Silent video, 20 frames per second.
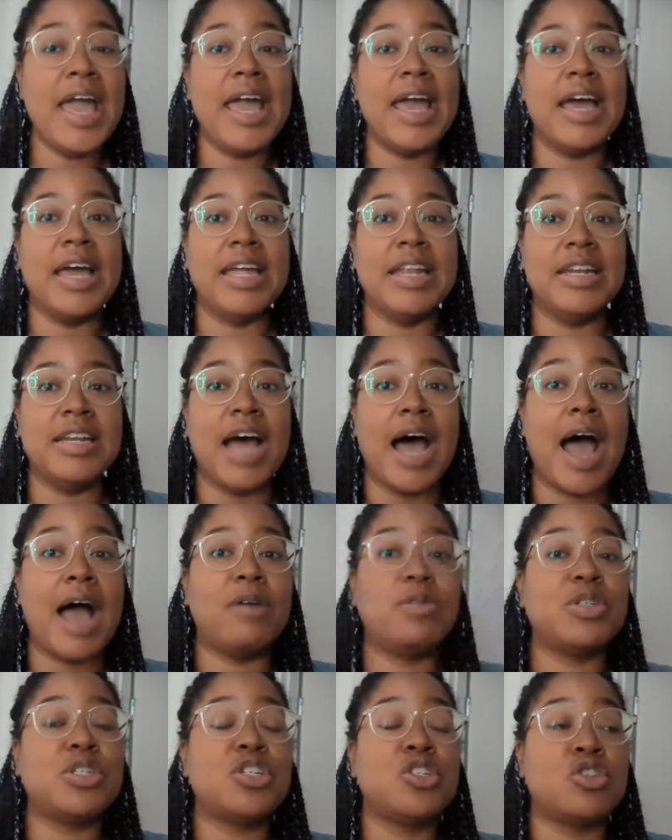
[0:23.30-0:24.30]
and
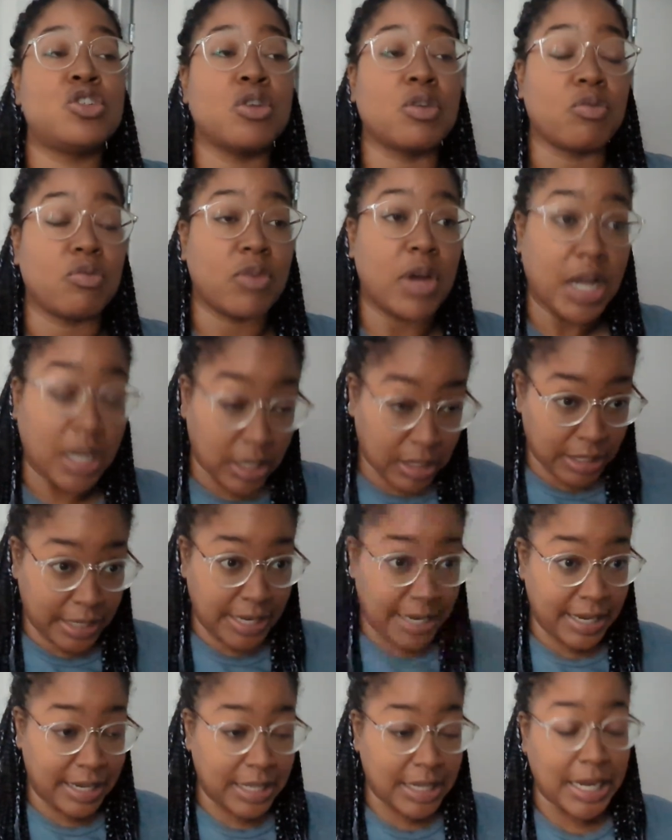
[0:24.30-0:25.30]
I was
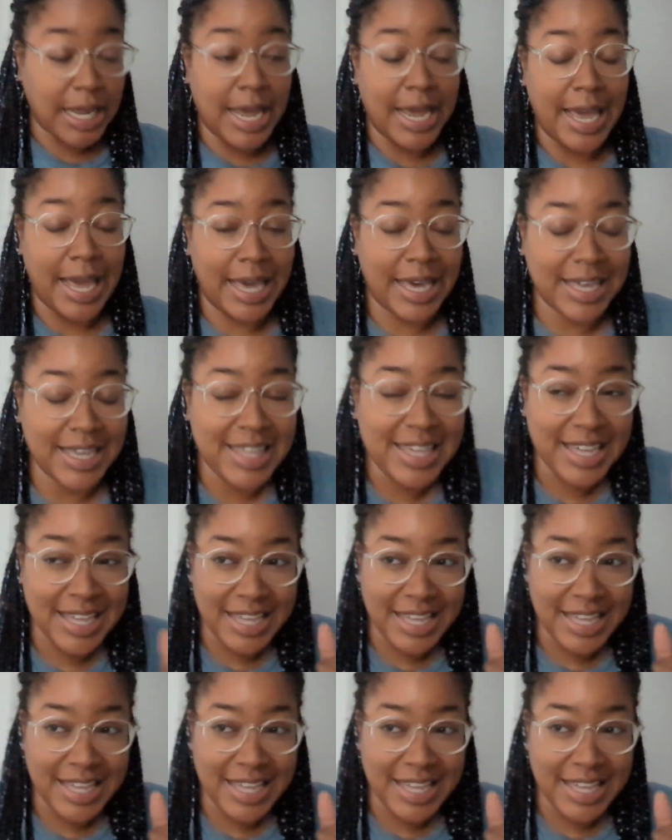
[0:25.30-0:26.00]
struggling like